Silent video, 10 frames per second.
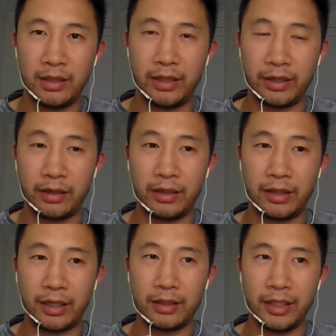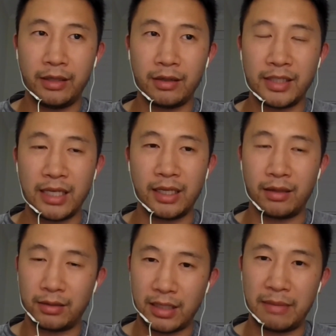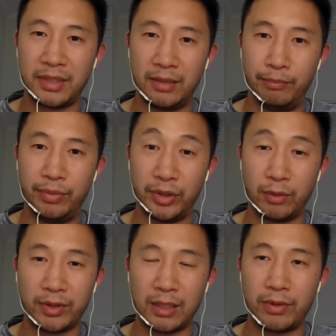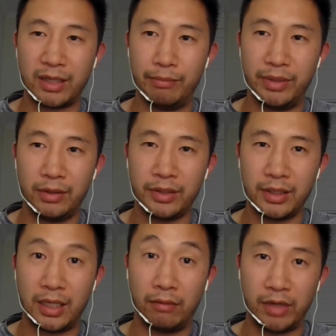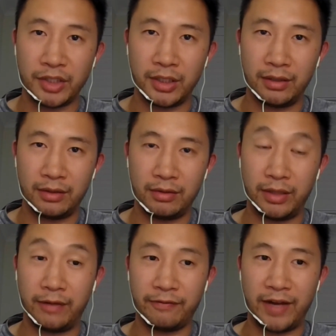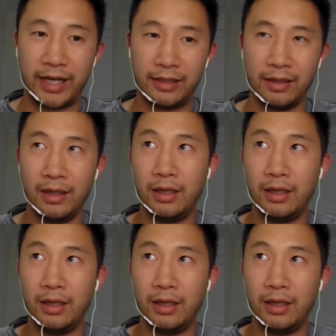they're either taking their time in building what they want to build and not rushing till they find